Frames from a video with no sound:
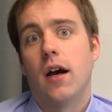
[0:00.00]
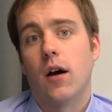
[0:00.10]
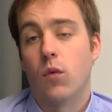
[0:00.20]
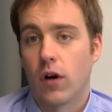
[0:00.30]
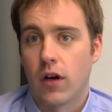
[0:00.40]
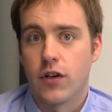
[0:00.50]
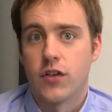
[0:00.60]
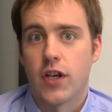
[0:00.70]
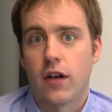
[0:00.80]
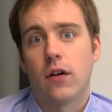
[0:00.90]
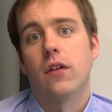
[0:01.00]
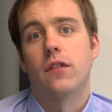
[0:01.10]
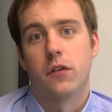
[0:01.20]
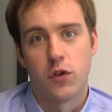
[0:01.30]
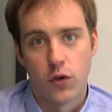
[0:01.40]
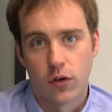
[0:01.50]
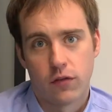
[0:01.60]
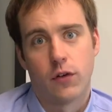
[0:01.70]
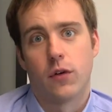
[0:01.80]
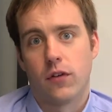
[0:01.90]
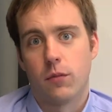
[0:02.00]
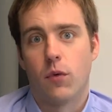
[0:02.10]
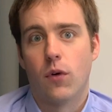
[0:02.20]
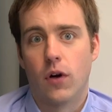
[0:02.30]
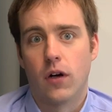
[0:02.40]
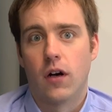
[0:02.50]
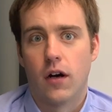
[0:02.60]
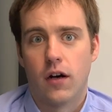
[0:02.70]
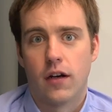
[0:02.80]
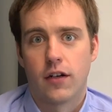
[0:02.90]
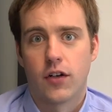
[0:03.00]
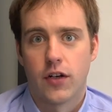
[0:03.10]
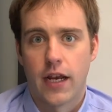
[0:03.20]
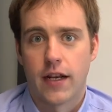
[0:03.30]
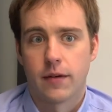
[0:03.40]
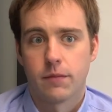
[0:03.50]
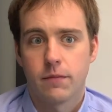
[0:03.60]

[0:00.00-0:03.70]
work on your channel so you can focus more on creating.